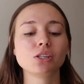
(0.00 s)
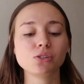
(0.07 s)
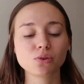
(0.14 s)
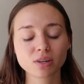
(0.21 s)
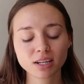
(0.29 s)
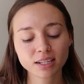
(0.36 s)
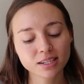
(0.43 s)

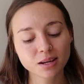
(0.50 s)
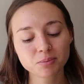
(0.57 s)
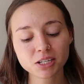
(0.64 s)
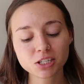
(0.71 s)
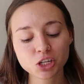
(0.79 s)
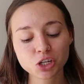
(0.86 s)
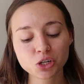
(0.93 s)
You can
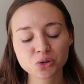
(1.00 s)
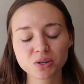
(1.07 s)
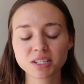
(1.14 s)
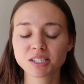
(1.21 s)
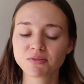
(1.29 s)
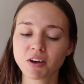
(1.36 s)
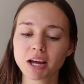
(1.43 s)
accept it too.
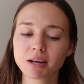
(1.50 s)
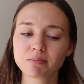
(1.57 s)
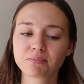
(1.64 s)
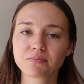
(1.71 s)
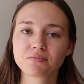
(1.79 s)
It's fine.